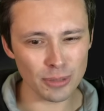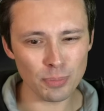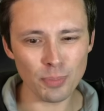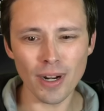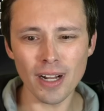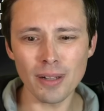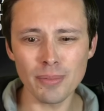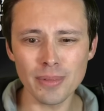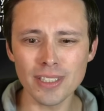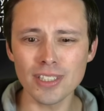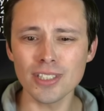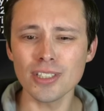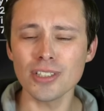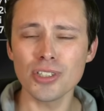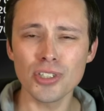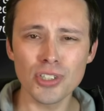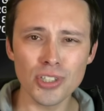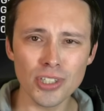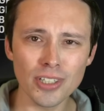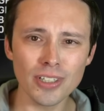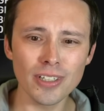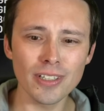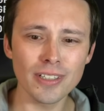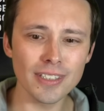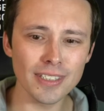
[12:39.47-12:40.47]
probably just
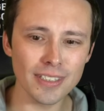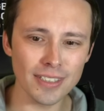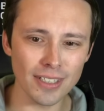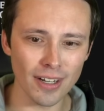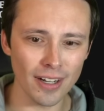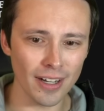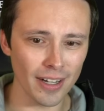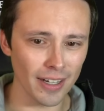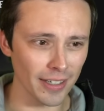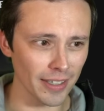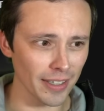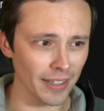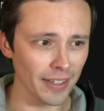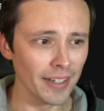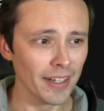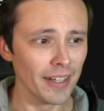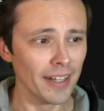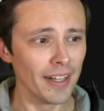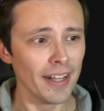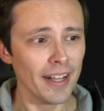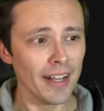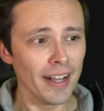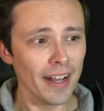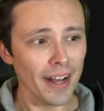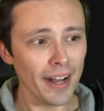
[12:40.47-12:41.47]
Chilled Dog,
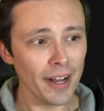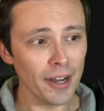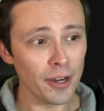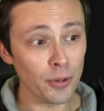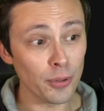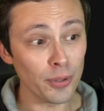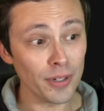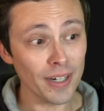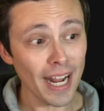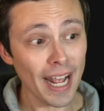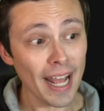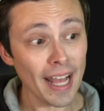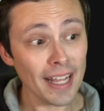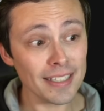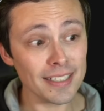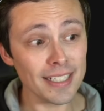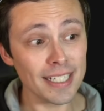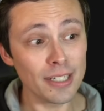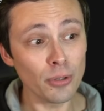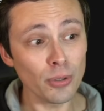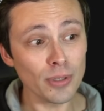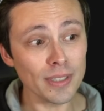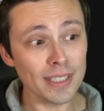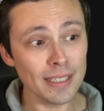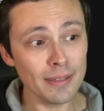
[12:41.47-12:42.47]
uh, or at
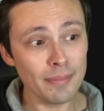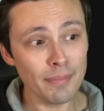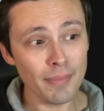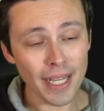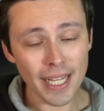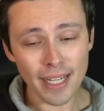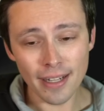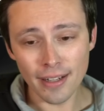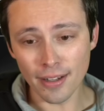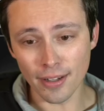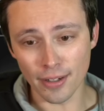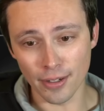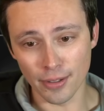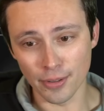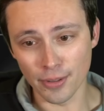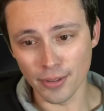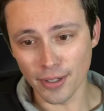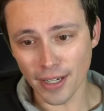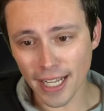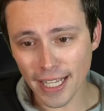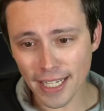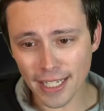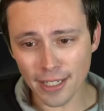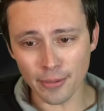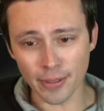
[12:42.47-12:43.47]
Golden Mango.
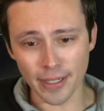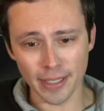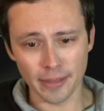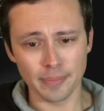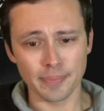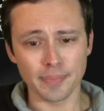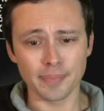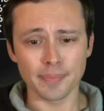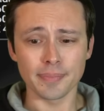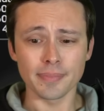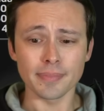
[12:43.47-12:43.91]
Anyway.